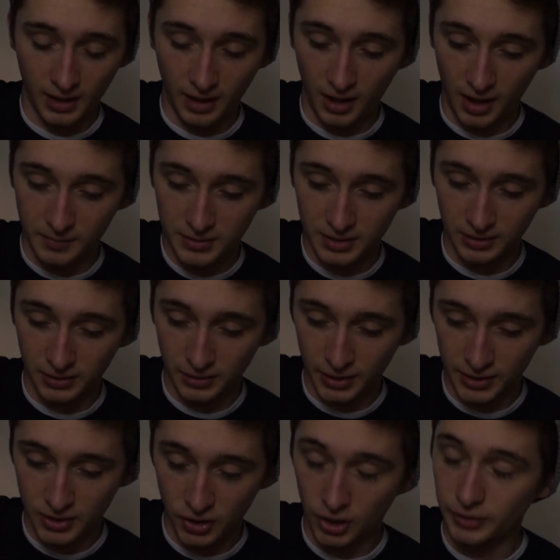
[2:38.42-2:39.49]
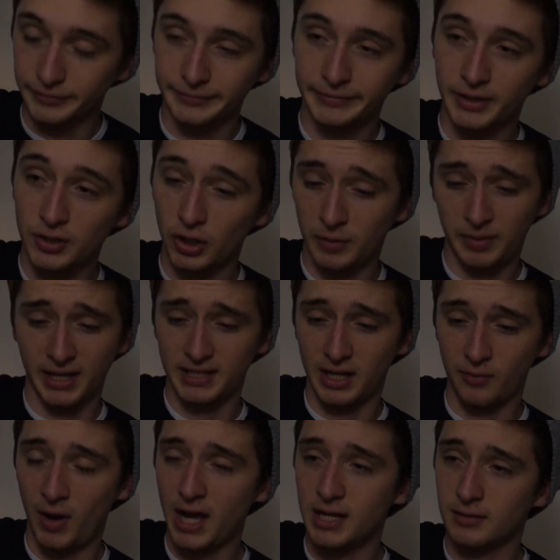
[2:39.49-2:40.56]
absolutely certain. It's the only place I
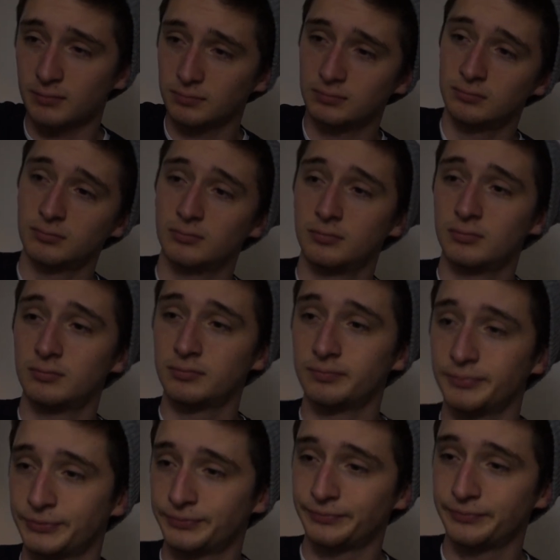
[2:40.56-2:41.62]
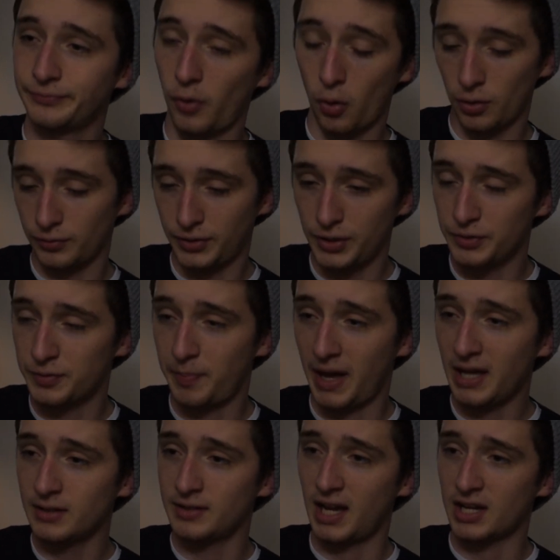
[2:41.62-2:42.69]
write. Or huh. use
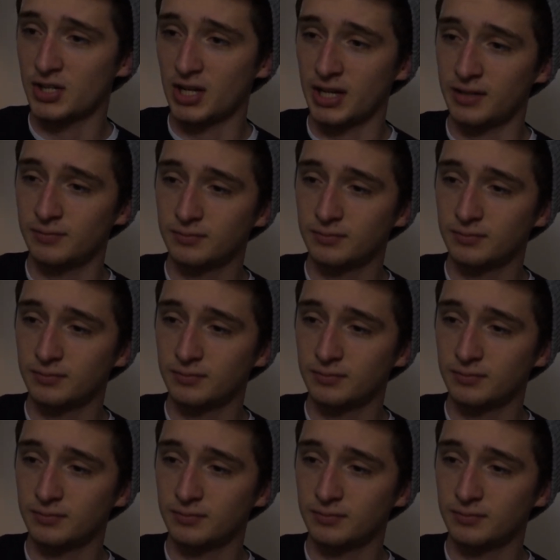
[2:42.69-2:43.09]
pens, actually.